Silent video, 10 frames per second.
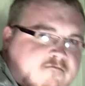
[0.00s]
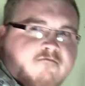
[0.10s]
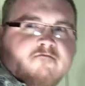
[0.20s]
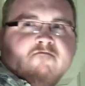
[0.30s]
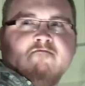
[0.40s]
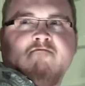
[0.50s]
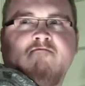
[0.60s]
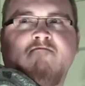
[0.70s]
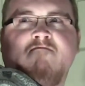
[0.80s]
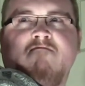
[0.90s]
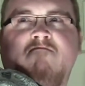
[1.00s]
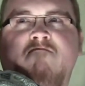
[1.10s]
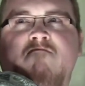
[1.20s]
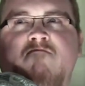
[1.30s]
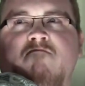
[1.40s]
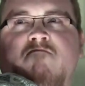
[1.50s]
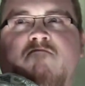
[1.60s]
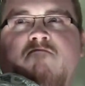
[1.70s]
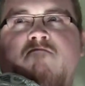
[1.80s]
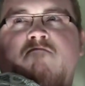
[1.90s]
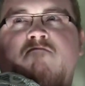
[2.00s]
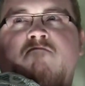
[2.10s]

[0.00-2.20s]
Nobody speaks.